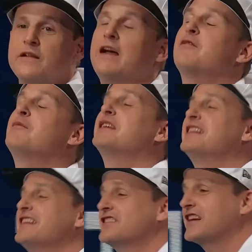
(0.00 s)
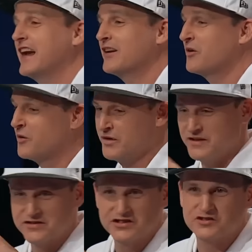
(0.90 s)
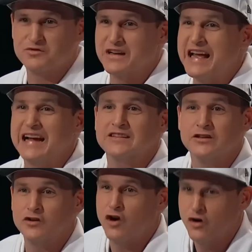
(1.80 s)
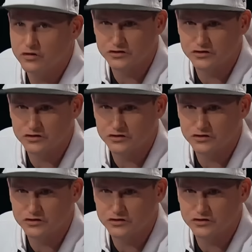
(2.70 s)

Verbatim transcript: everybody in this category is just relaxed under all